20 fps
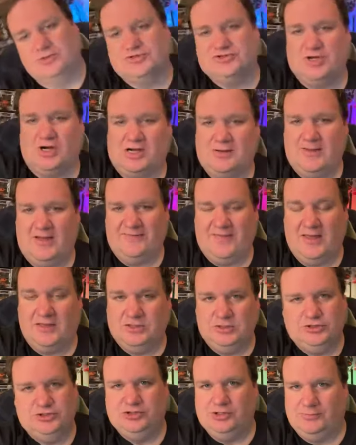sorry about that,
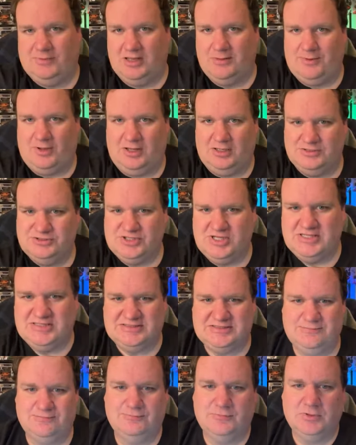YouTube. I
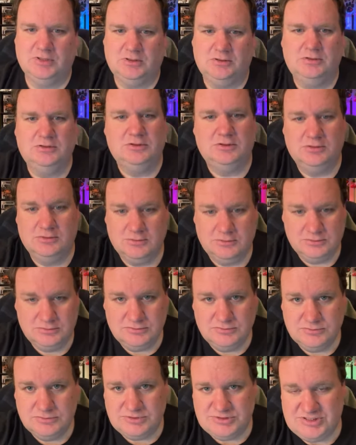apologize.
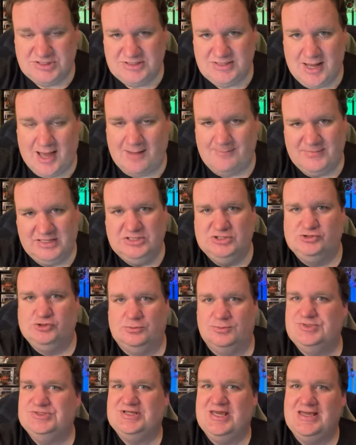Did not mean to
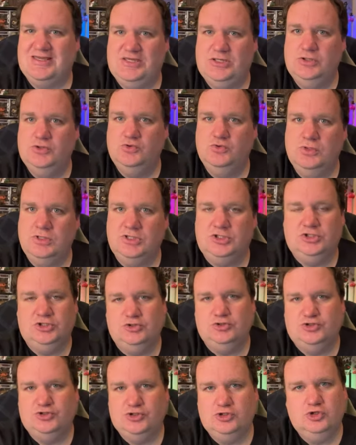upset you,
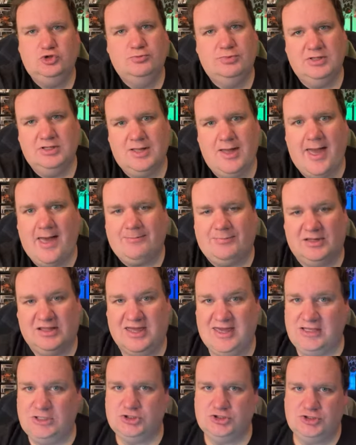YouTube
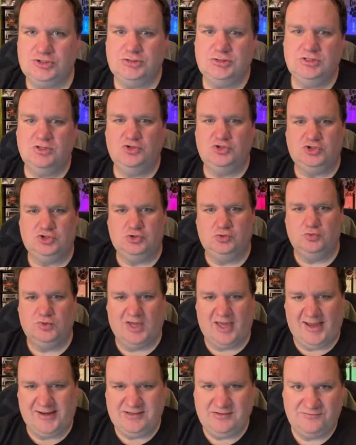application. You
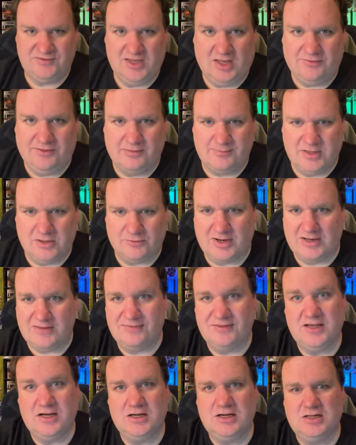kind of yelled at me right
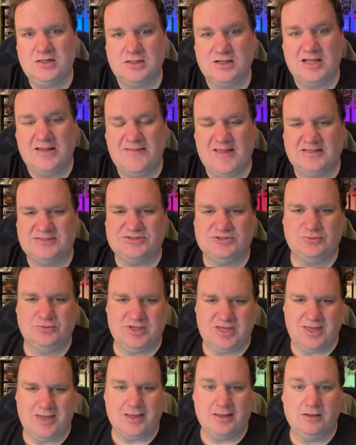there, and that's
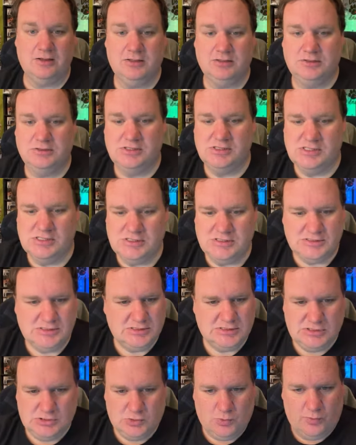okay.
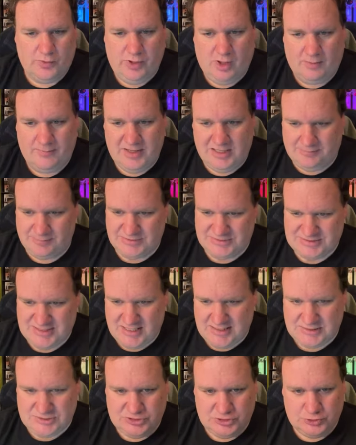We all make
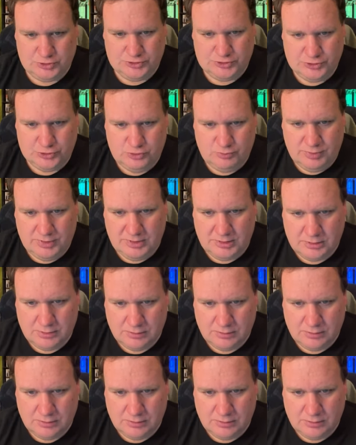mistakes, YouTube.